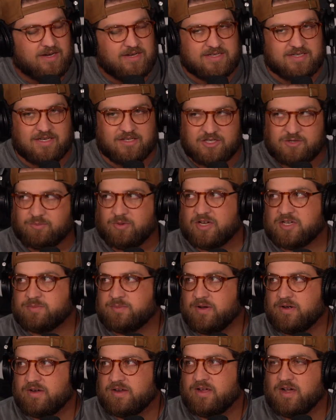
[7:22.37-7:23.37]
It's not this
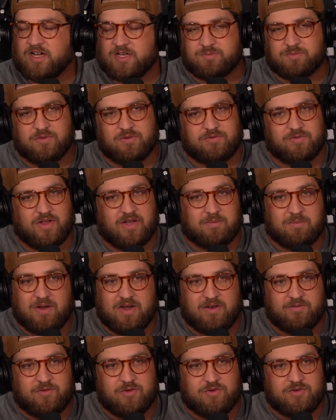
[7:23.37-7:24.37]
prosperity gospel of like,
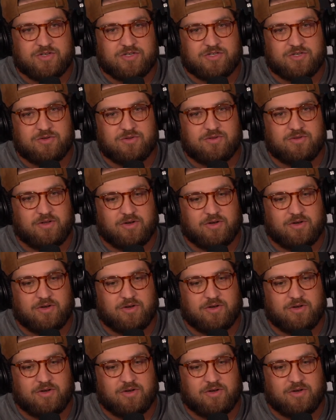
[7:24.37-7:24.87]
man, if you just do the,